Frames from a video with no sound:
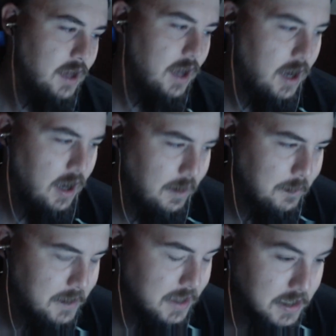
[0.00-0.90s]

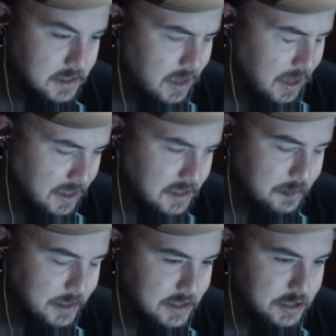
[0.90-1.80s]
Um, and then I think
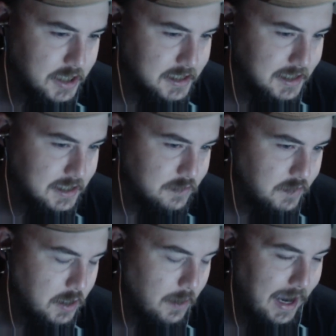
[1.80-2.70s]
somebody suggested this
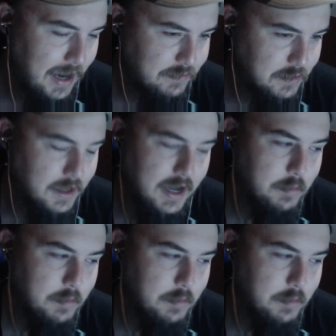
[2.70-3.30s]
video after that.